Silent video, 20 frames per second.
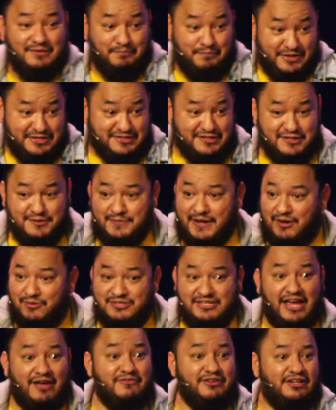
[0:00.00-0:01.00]
businessman was
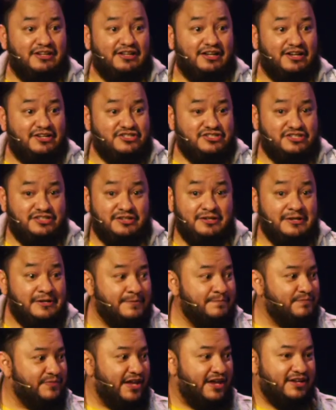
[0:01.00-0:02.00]
having a luncheon
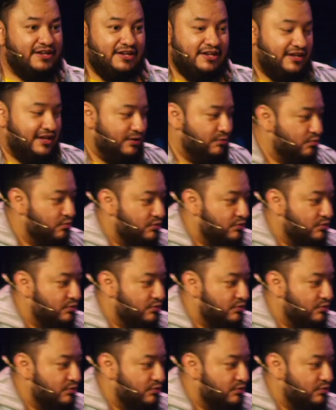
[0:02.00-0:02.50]
and he